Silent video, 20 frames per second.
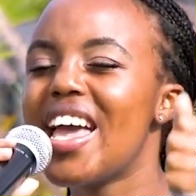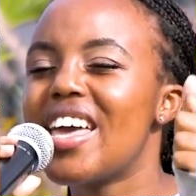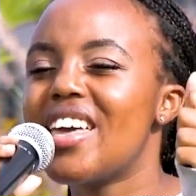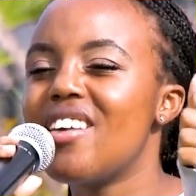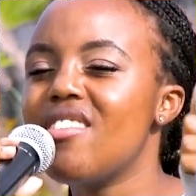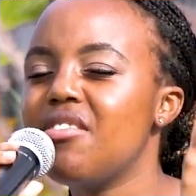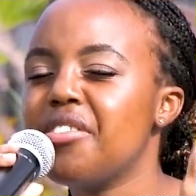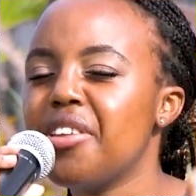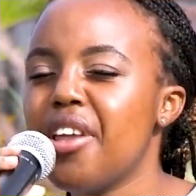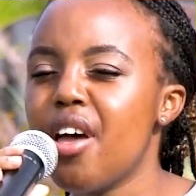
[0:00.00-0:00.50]

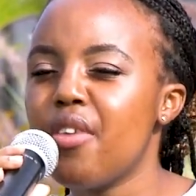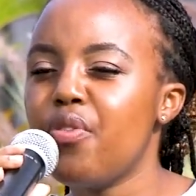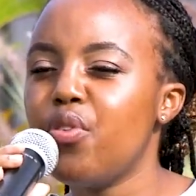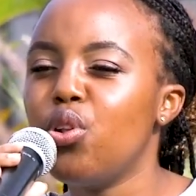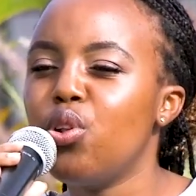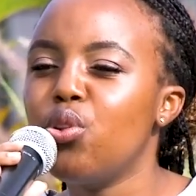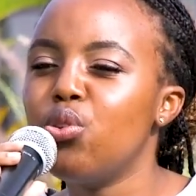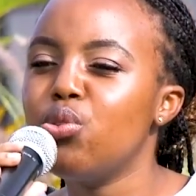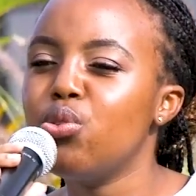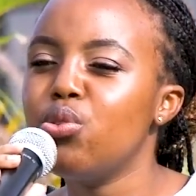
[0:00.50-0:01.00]
He'll
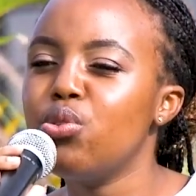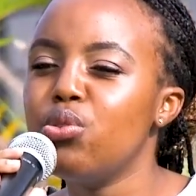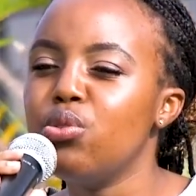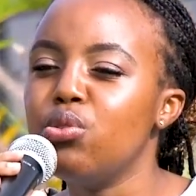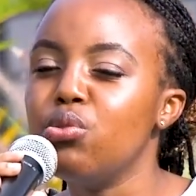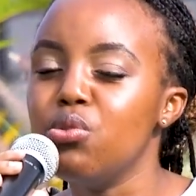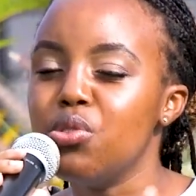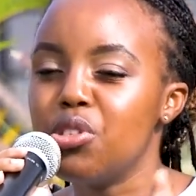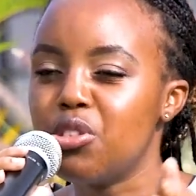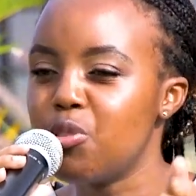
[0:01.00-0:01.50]
never
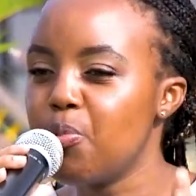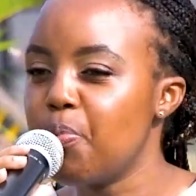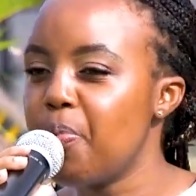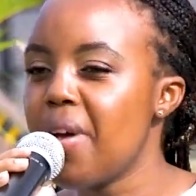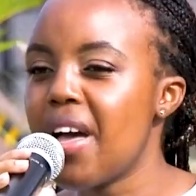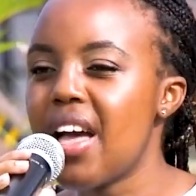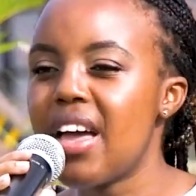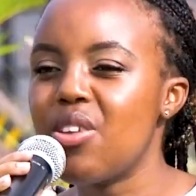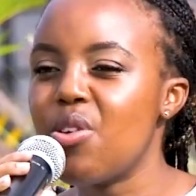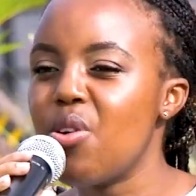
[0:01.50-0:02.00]
lose a
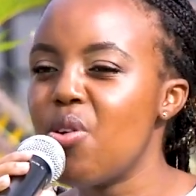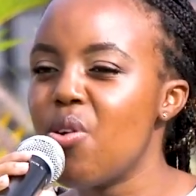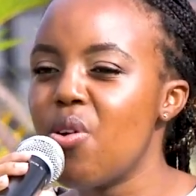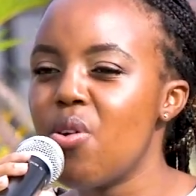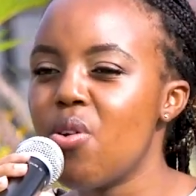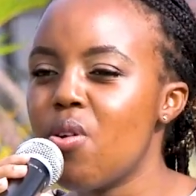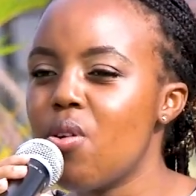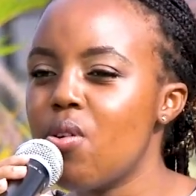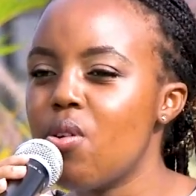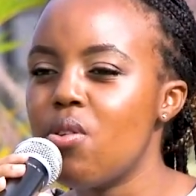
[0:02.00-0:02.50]

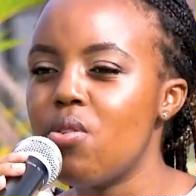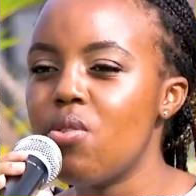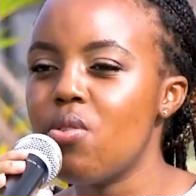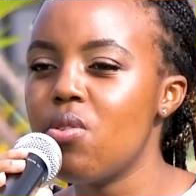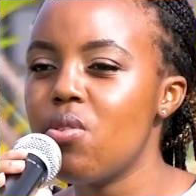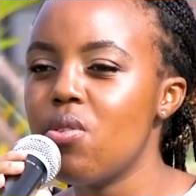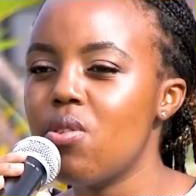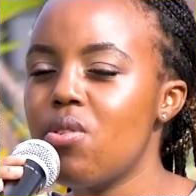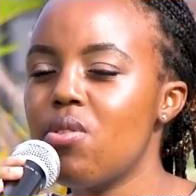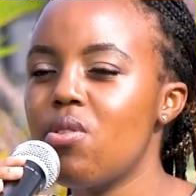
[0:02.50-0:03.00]

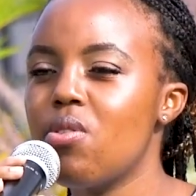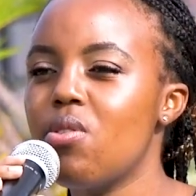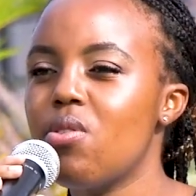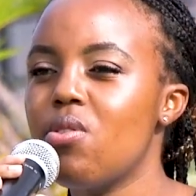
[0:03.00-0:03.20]
battle.